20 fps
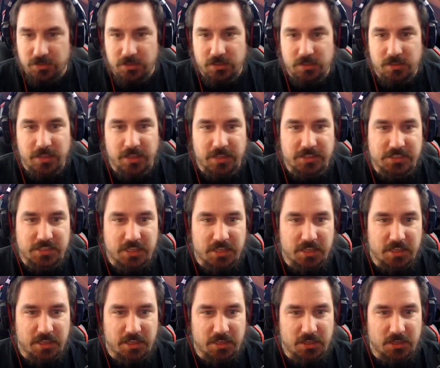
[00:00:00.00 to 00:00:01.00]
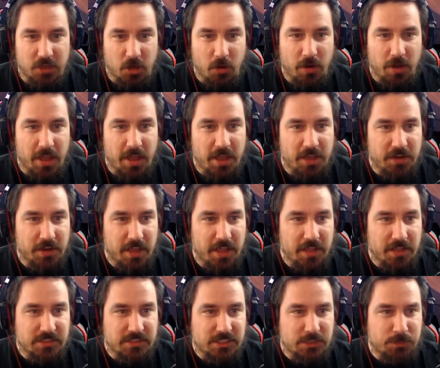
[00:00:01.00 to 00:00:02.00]
Let's go ahead
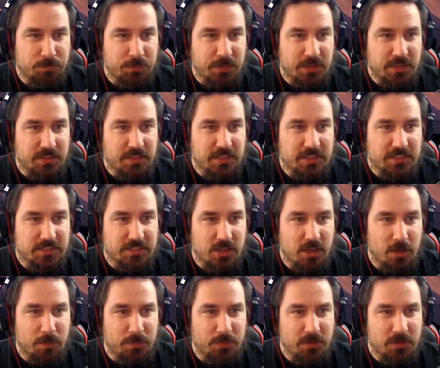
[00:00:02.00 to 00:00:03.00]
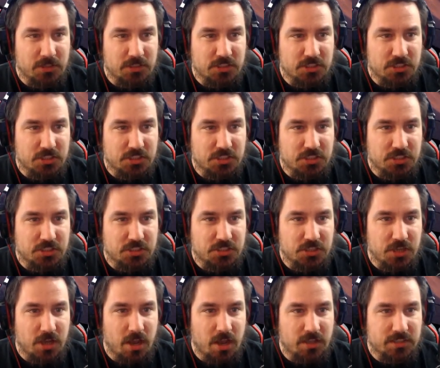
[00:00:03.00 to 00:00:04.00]
and speed this up
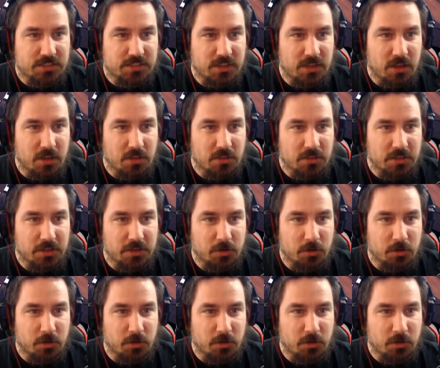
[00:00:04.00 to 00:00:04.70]
just a little